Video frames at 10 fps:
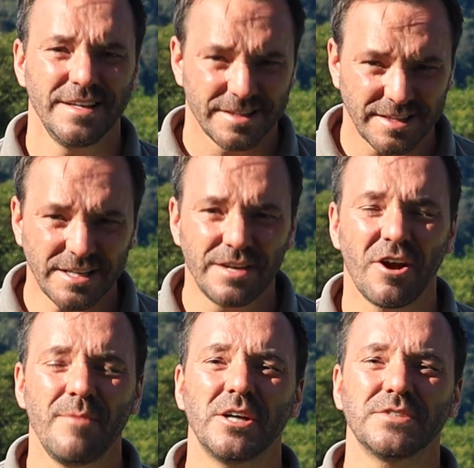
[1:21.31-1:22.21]
Thank you
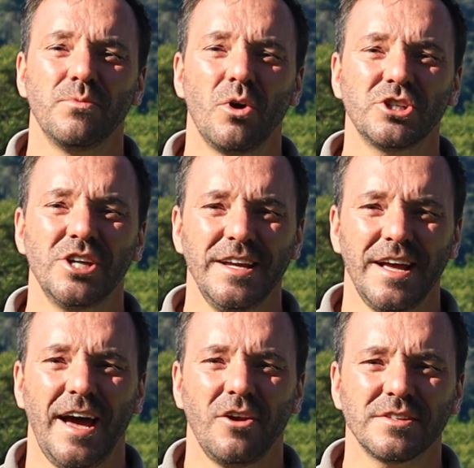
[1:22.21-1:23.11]
very much for watching,
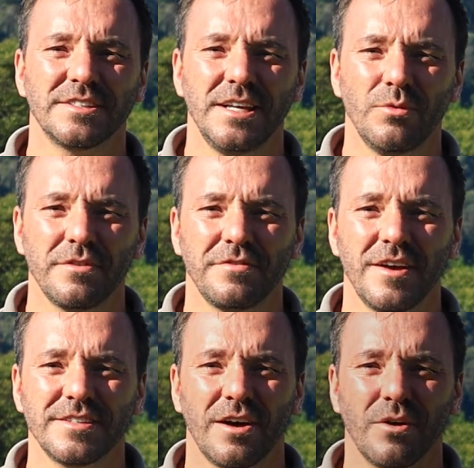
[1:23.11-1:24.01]
and I'll see you on the
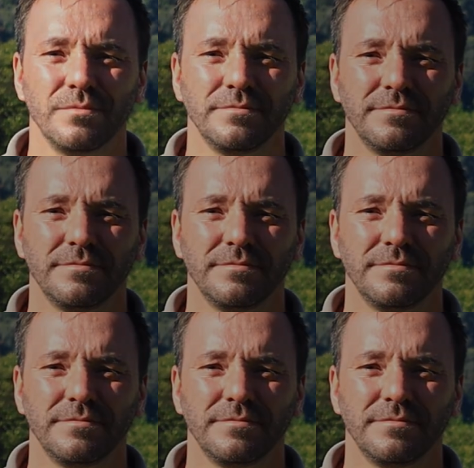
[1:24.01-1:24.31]
first hole.